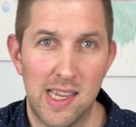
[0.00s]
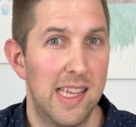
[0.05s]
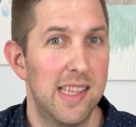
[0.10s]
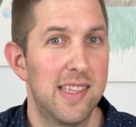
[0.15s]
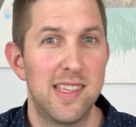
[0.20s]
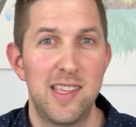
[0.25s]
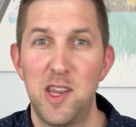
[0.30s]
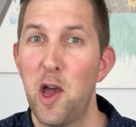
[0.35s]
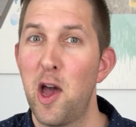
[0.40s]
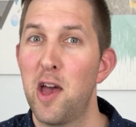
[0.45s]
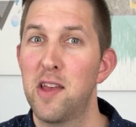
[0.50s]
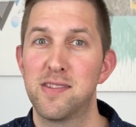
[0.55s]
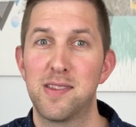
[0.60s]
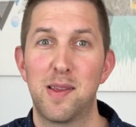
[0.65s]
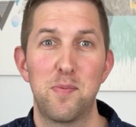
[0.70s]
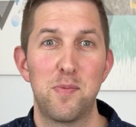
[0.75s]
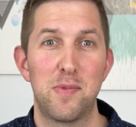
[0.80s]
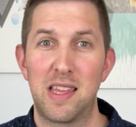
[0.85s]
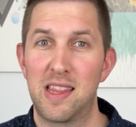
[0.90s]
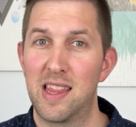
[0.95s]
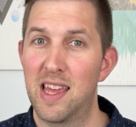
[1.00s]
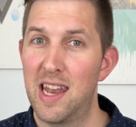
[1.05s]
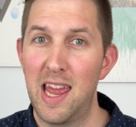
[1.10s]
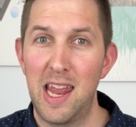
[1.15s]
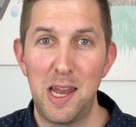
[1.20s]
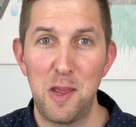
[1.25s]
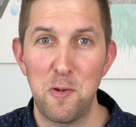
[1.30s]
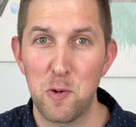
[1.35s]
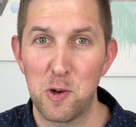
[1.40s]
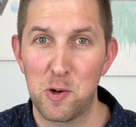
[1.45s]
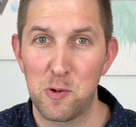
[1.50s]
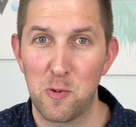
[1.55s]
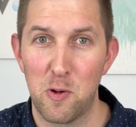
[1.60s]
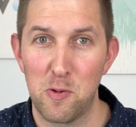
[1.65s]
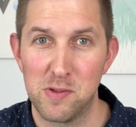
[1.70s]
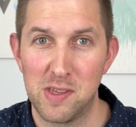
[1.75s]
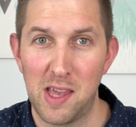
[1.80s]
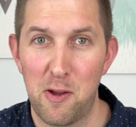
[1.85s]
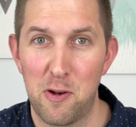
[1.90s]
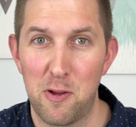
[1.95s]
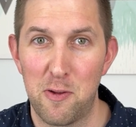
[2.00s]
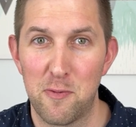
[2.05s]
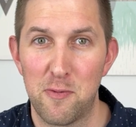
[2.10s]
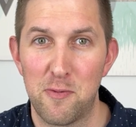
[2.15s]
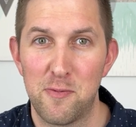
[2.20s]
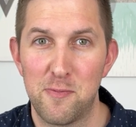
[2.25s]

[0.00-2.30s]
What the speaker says: It's not something that anyone grows out of.